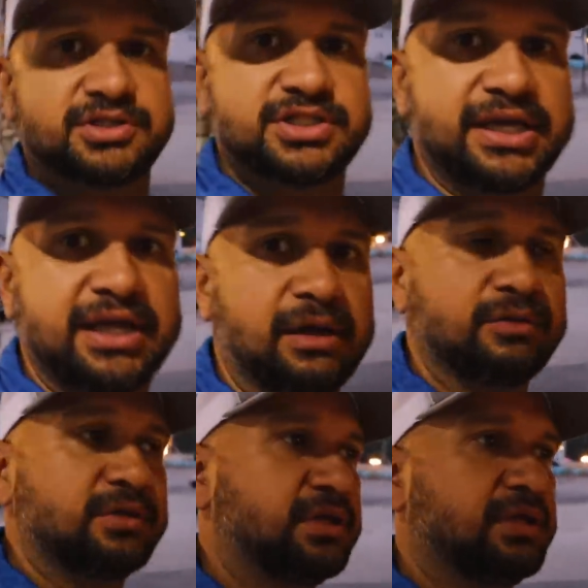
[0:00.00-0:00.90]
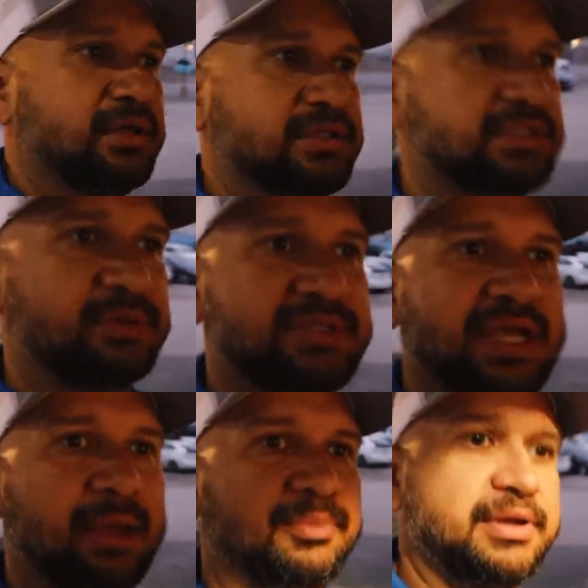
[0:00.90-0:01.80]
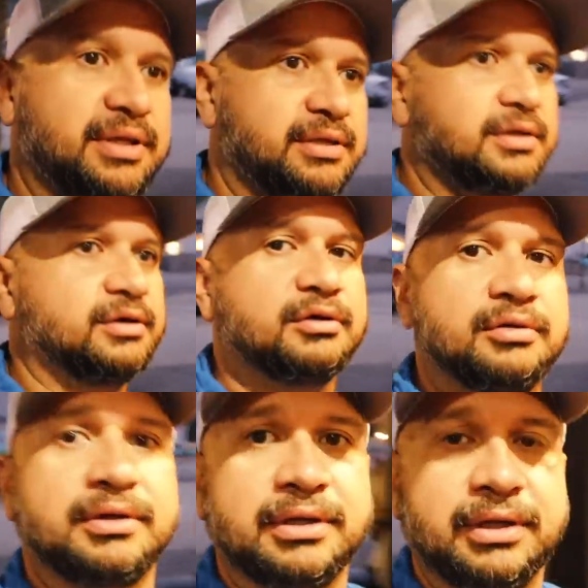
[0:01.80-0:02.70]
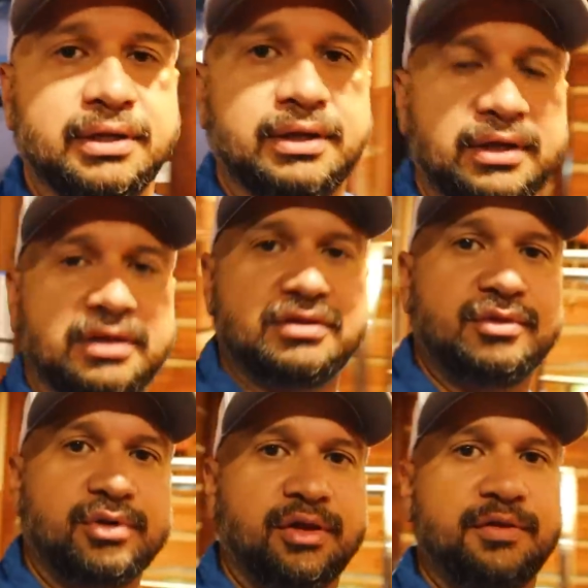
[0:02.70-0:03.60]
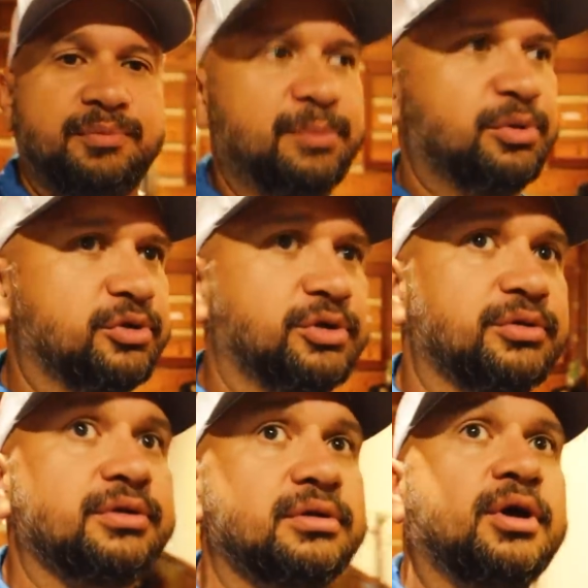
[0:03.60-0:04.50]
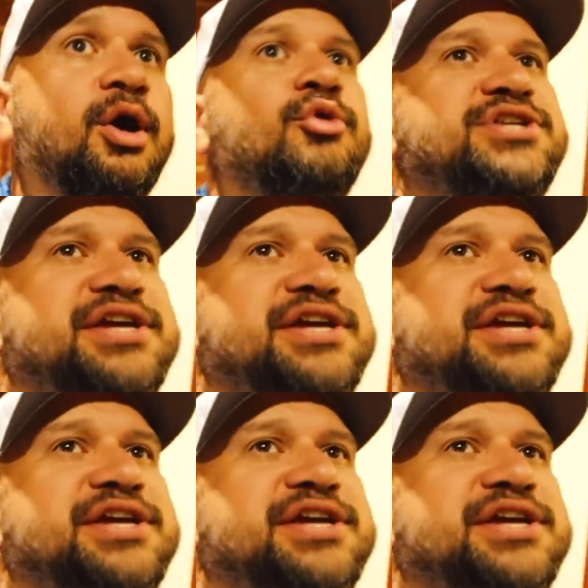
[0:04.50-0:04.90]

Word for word: Let's check it out. See what's happening here. See what all the people are doing. Oh